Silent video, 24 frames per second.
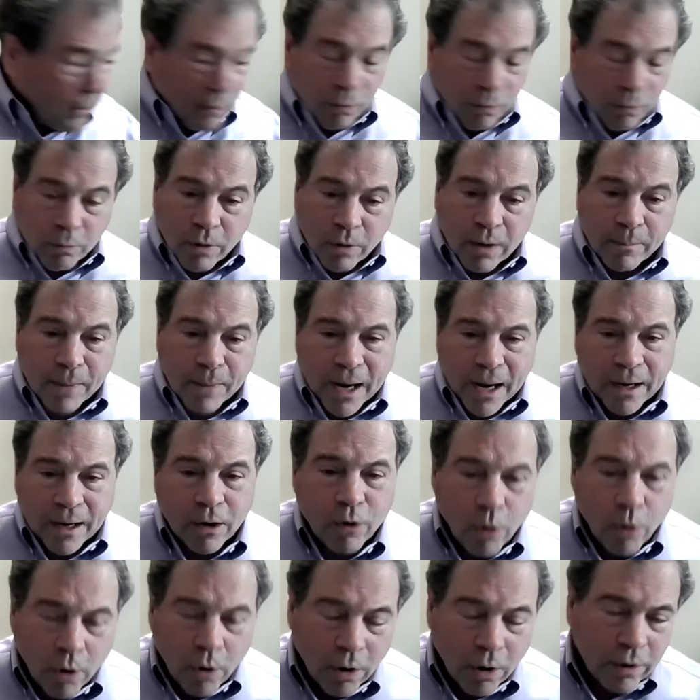one of my
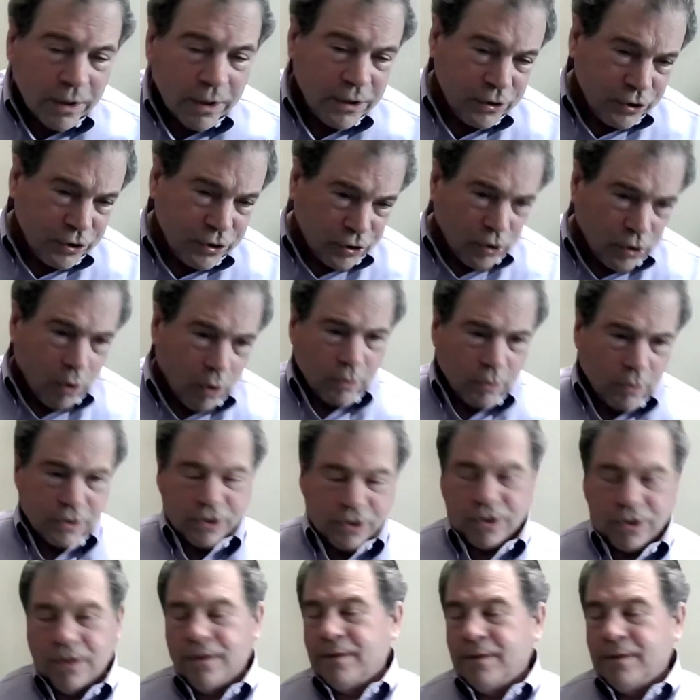corny jokes